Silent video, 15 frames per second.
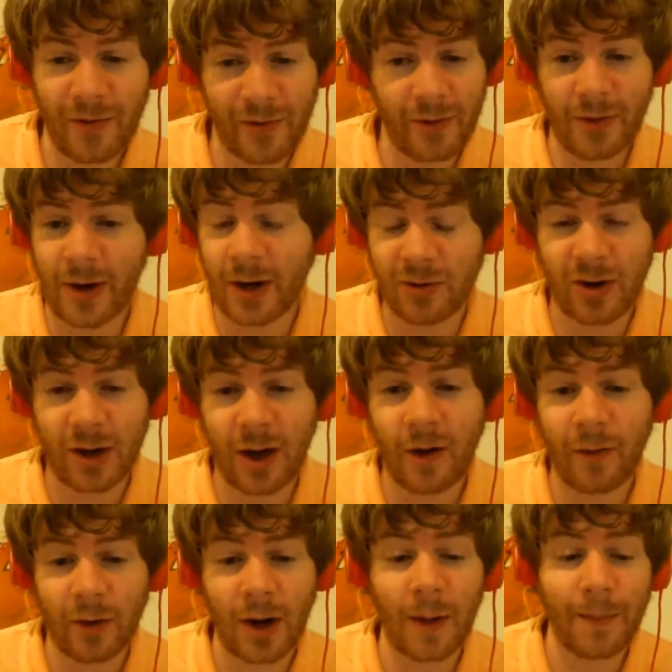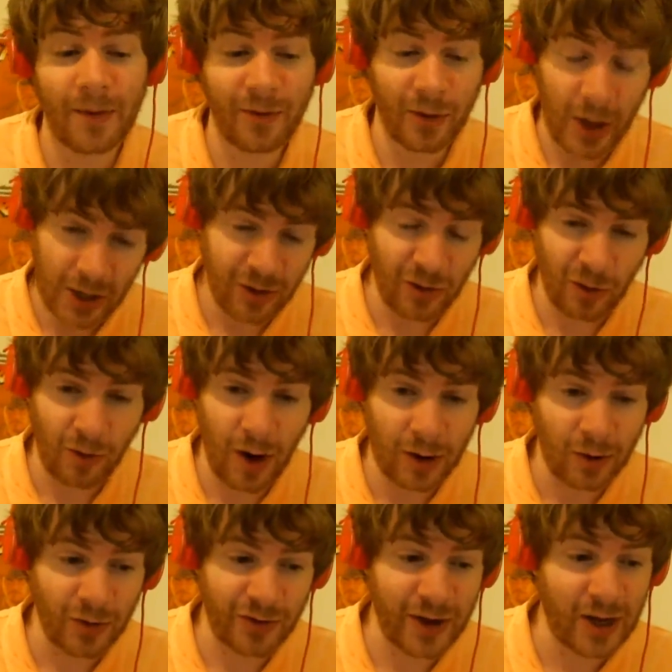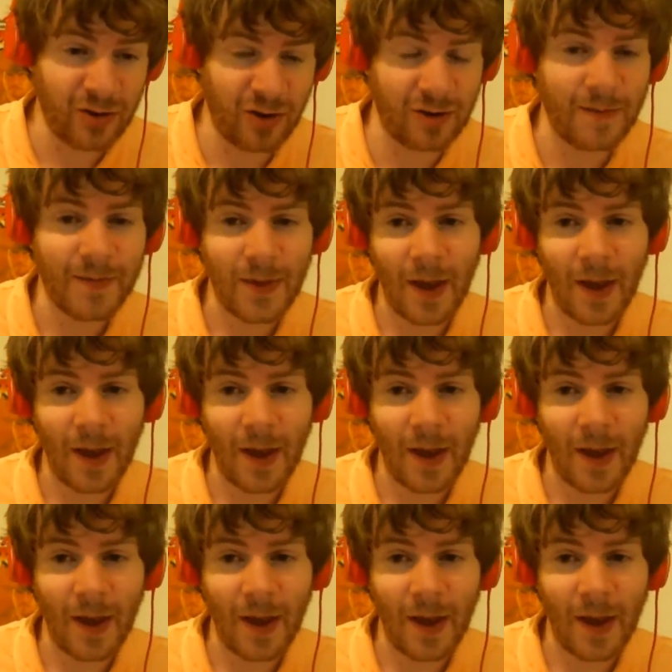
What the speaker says: So they're not trying to cover it up. It's a Toronto station.